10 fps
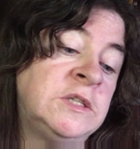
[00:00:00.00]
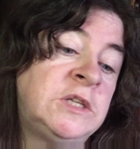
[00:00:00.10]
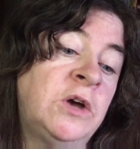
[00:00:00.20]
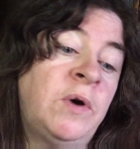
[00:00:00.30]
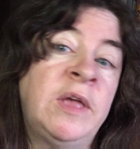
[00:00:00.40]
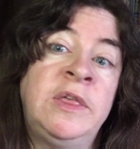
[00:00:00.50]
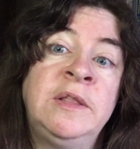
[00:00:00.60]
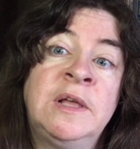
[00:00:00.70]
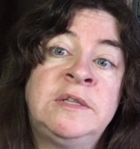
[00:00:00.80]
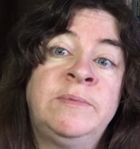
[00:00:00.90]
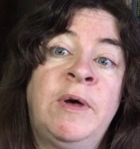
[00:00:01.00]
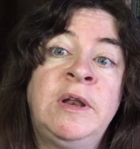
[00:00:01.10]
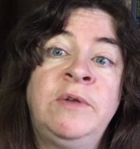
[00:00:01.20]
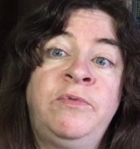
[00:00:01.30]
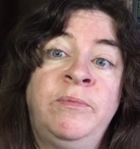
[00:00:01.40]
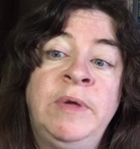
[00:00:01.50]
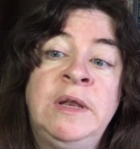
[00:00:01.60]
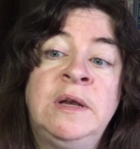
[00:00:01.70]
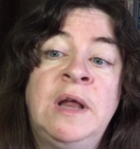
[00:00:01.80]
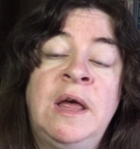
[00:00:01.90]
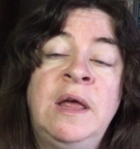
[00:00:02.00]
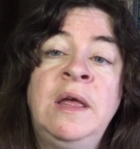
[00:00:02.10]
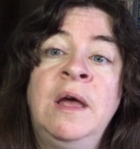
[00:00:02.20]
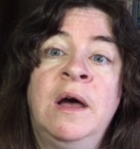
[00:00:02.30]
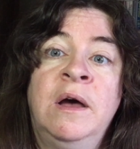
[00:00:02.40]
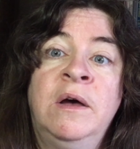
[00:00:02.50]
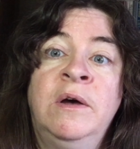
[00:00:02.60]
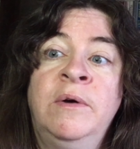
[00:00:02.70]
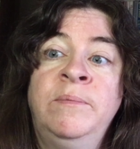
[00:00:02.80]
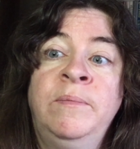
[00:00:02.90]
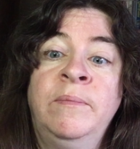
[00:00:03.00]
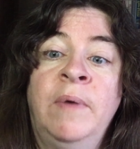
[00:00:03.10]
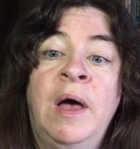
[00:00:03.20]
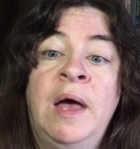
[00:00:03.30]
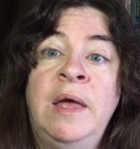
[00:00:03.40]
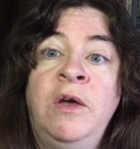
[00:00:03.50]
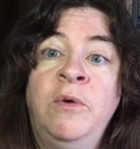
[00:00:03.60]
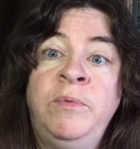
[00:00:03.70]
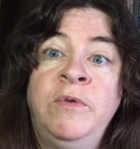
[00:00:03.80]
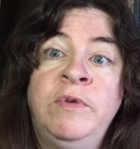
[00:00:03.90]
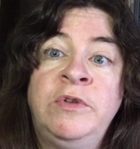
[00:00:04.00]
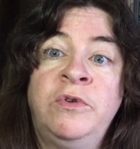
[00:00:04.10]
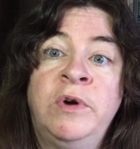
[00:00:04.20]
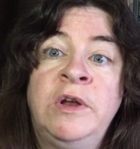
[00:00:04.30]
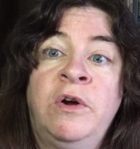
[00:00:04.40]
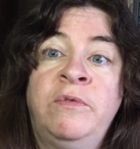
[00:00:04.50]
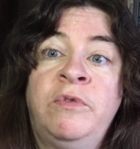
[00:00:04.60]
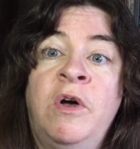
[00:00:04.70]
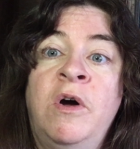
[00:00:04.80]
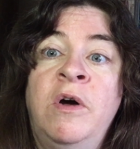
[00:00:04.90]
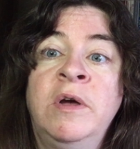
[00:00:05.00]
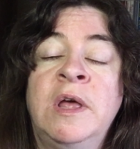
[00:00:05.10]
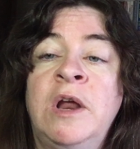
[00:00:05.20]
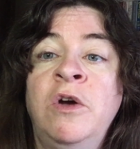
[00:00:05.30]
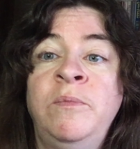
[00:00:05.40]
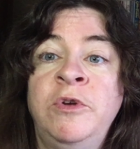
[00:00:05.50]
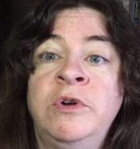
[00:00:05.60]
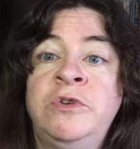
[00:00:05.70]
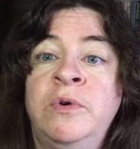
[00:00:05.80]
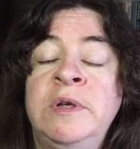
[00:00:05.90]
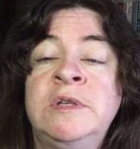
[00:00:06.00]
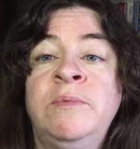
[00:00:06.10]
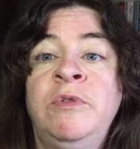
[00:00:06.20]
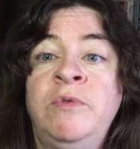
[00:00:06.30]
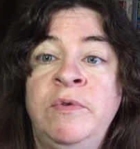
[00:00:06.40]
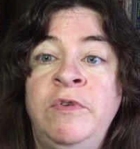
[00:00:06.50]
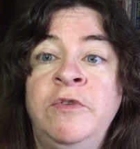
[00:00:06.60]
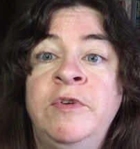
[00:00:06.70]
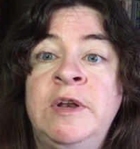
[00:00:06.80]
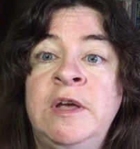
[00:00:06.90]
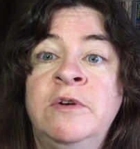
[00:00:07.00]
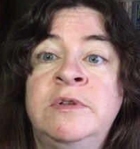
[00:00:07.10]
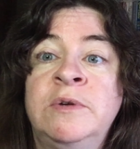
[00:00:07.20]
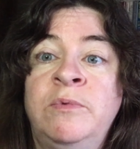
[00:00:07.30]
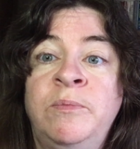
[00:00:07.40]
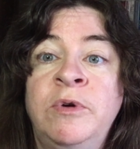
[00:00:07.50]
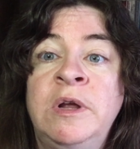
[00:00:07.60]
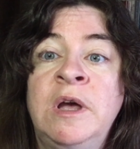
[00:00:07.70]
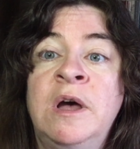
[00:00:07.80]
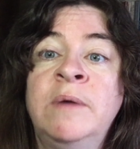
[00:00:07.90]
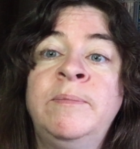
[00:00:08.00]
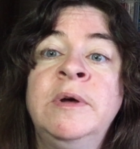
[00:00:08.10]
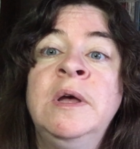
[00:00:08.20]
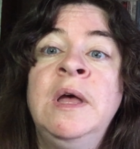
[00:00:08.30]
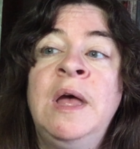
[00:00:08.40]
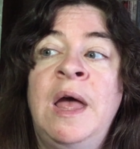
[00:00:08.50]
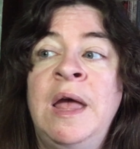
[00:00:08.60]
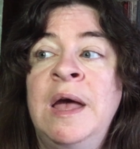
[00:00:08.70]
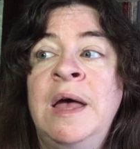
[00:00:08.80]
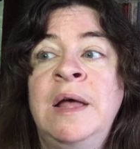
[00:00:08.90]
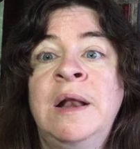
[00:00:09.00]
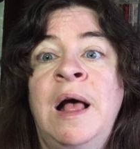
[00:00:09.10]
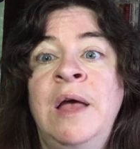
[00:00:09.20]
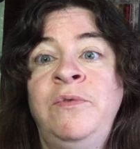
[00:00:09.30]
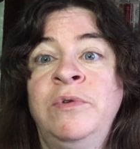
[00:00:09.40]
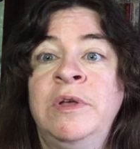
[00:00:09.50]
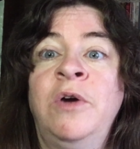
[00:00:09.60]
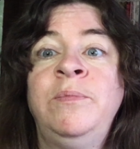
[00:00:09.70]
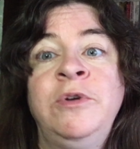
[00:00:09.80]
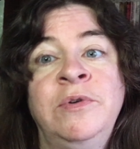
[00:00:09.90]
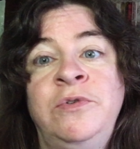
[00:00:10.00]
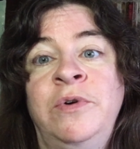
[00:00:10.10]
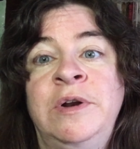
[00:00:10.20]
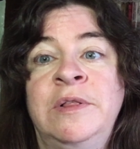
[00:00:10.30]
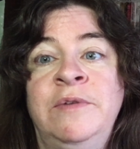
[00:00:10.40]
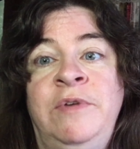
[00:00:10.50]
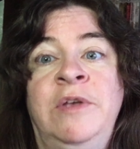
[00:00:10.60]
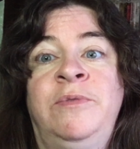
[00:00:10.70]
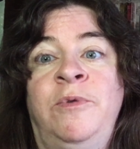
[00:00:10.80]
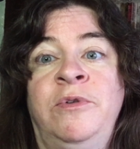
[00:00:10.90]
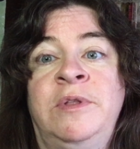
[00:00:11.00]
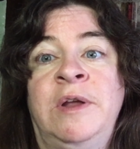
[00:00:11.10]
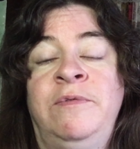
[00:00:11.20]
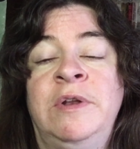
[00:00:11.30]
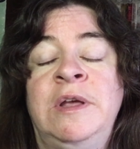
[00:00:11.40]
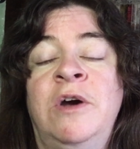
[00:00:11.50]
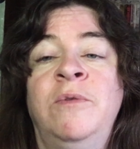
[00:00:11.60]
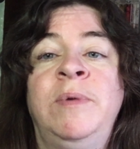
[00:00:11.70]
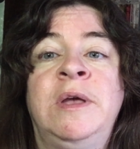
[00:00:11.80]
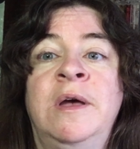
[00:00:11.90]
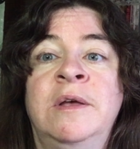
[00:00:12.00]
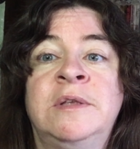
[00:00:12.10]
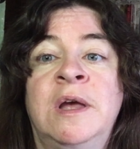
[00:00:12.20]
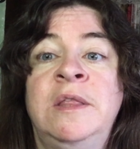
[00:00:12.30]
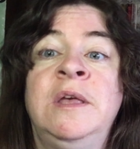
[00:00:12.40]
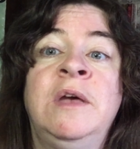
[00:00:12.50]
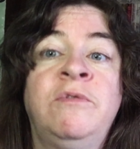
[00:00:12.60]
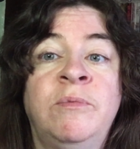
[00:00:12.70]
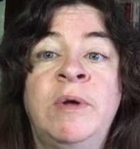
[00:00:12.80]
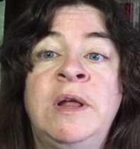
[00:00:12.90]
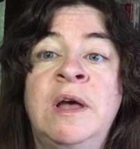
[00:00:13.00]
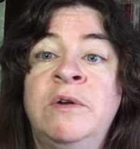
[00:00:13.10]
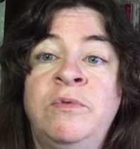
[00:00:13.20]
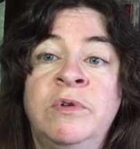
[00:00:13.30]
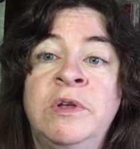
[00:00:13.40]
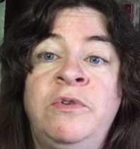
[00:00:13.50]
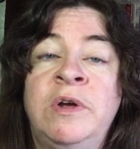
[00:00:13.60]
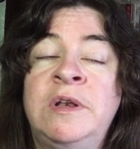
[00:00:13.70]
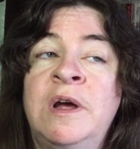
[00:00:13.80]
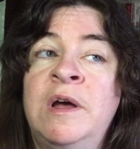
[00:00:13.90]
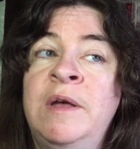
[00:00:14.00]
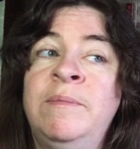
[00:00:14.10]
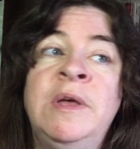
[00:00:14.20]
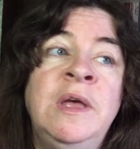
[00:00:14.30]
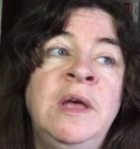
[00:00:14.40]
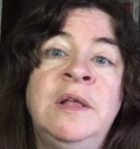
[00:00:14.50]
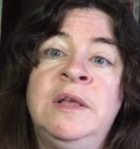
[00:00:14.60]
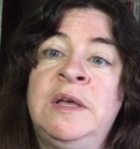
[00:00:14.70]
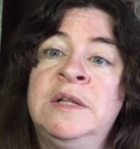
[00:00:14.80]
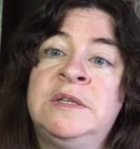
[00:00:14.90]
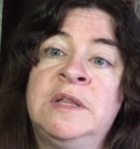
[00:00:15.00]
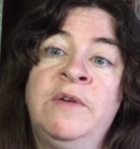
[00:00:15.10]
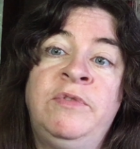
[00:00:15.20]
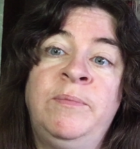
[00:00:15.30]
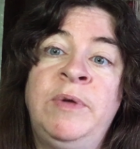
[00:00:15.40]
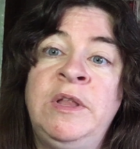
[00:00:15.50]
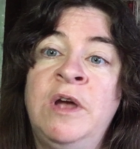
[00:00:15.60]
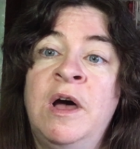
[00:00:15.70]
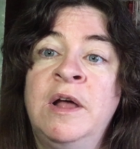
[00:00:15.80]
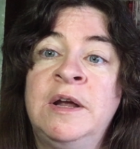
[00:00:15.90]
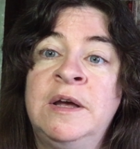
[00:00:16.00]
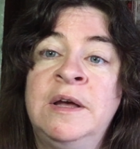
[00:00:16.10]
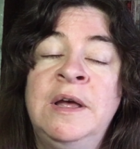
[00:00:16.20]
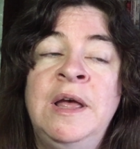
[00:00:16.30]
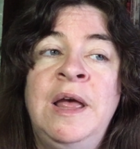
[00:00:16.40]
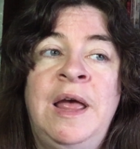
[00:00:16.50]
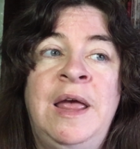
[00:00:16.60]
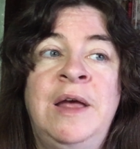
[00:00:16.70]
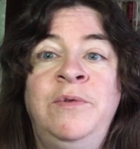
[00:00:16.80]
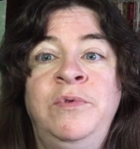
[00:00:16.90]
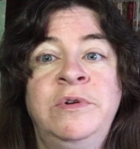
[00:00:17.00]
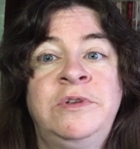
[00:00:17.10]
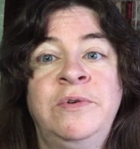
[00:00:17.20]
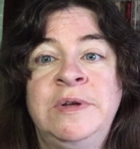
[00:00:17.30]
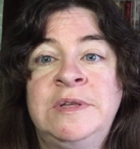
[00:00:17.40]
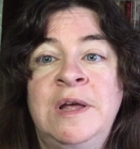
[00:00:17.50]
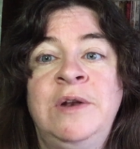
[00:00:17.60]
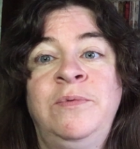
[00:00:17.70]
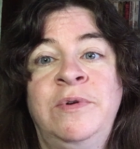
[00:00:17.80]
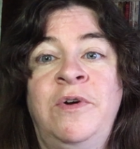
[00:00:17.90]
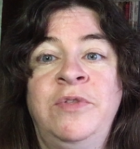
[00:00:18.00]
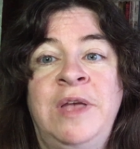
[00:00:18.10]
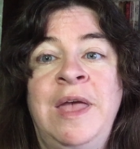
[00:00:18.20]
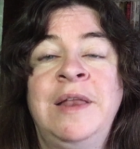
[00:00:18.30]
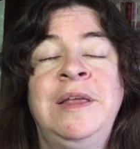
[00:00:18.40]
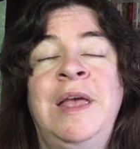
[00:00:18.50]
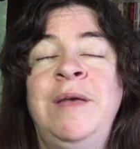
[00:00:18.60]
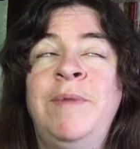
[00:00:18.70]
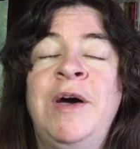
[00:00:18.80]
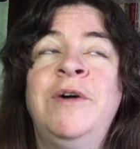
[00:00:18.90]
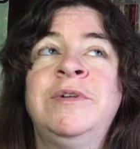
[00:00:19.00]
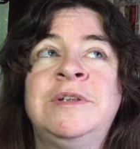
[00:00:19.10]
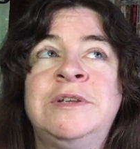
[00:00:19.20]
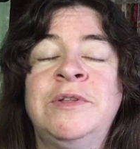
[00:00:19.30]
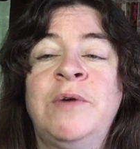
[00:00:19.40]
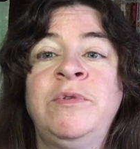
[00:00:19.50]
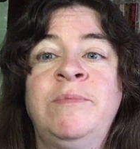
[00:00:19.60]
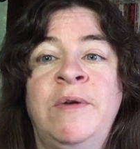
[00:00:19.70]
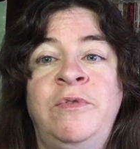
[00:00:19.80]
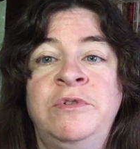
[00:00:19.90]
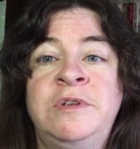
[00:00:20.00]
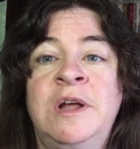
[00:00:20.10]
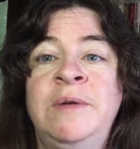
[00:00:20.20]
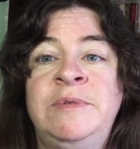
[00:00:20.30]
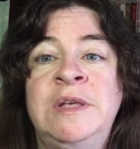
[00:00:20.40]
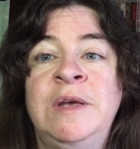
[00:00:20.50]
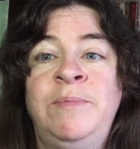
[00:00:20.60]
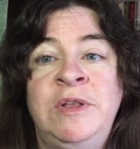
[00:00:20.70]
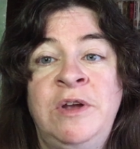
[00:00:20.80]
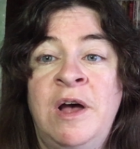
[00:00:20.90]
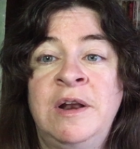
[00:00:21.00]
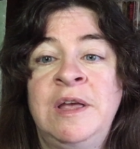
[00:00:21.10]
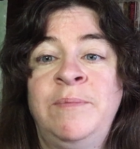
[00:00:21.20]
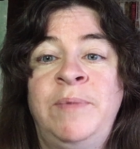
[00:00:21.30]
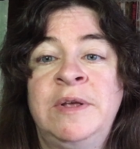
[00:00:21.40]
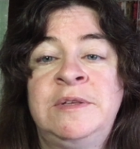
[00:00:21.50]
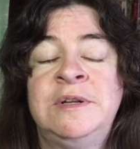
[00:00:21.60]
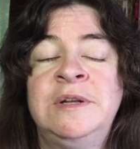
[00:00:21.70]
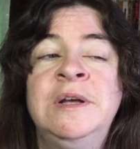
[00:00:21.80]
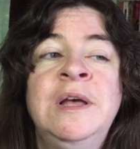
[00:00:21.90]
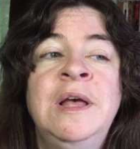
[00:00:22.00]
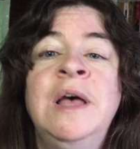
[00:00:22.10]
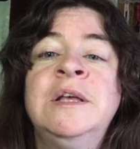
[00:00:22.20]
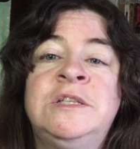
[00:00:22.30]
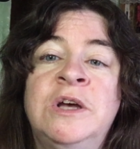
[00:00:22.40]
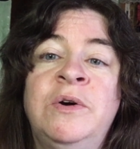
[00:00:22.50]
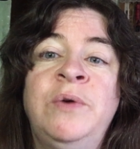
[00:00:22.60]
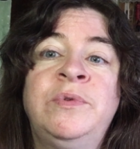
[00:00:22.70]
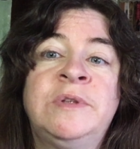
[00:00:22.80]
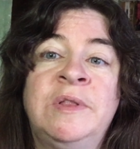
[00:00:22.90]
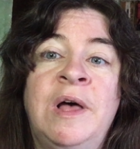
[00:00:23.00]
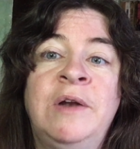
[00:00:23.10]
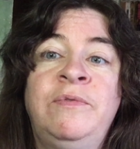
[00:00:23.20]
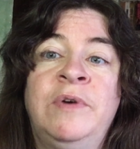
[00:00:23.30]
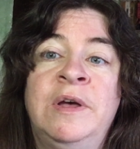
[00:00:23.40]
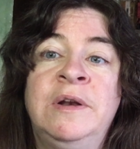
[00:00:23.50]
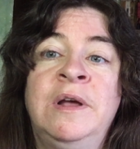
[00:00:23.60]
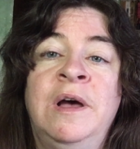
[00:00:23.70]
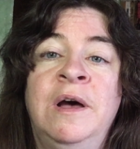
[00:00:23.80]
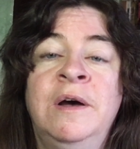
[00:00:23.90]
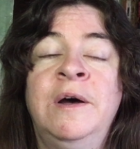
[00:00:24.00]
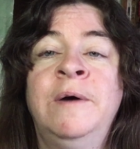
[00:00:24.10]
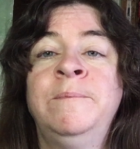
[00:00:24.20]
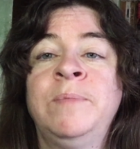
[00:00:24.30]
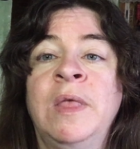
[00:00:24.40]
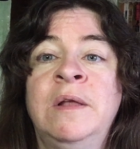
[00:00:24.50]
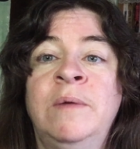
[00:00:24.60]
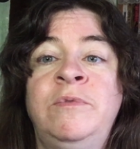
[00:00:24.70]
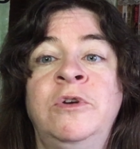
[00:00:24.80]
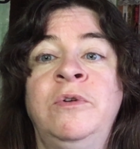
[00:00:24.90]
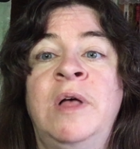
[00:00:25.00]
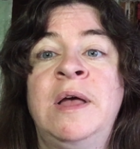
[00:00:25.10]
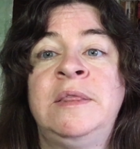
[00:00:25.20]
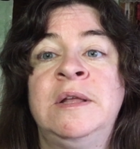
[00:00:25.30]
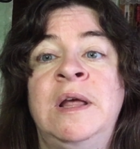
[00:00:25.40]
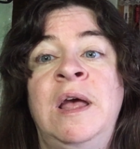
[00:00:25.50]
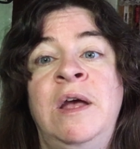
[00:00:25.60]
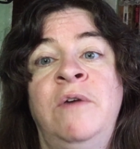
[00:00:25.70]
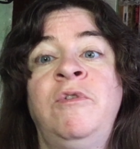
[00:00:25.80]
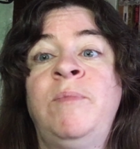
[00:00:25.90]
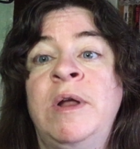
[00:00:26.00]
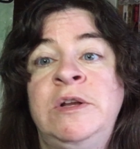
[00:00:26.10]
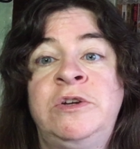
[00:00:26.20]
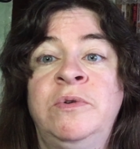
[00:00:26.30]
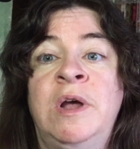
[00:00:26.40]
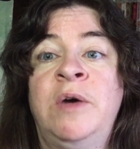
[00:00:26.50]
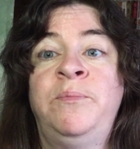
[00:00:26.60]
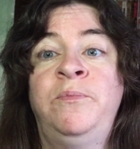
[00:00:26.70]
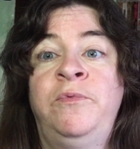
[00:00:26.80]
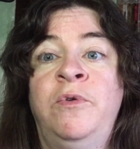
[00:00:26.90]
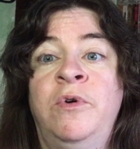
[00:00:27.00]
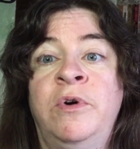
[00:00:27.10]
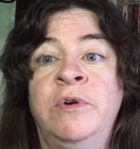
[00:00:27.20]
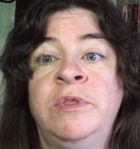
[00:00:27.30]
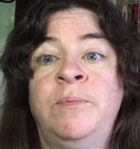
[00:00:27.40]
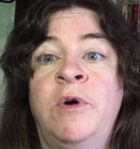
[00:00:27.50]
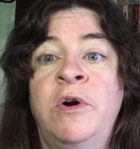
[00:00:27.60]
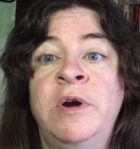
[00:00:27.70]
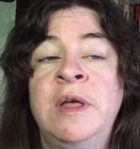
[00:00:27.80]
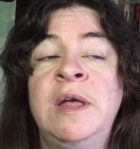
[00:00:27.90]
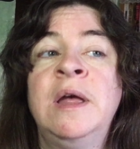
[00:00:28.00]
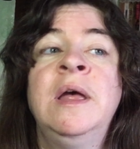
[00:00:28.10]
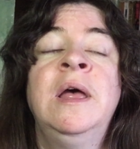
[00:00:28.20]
So I think that's about it for me today. Um, I hope you've enjoyed our vlog and I hope you're enjoying some of the review videos that we're putting up. And I really hope you enjoyed Olivia's birthday video because I think everybody had a really great time. The kids loved the pinata and were so excited when all the candy came out. So that was my first time seeing a pinata get busted. So it was a lot of fun. Um, and I'm so glad that everybody showed up for the party.